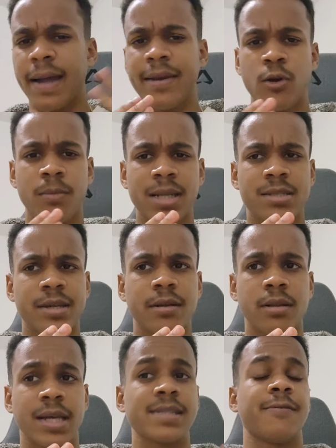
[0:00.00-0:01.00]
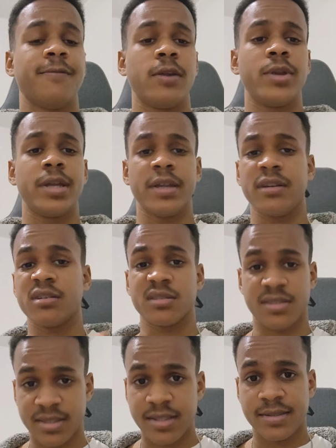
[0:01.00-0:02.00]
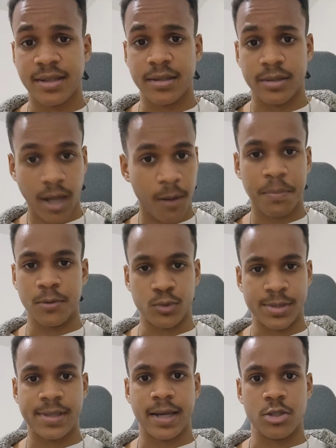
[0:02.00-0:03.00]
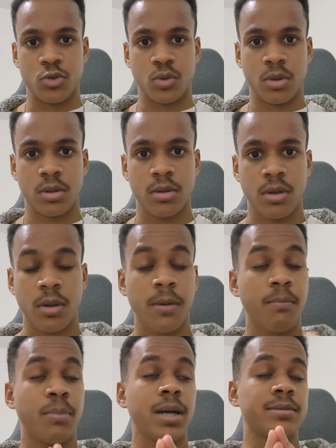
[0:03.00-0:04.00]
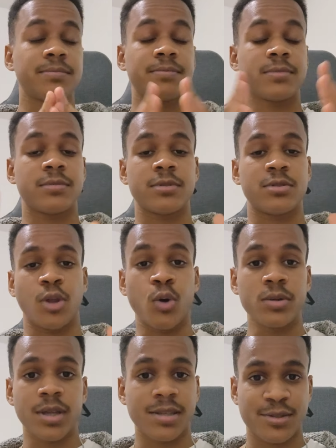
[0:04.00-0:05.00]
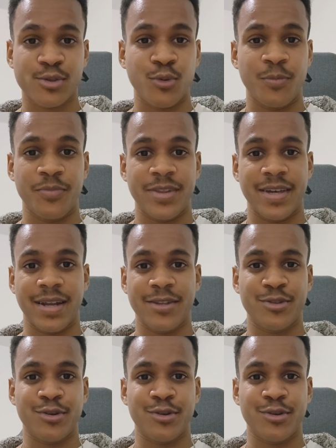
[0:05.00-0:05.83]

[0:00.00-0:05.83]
I know my channel has a very inconsistent upload schedule, but don't assume that I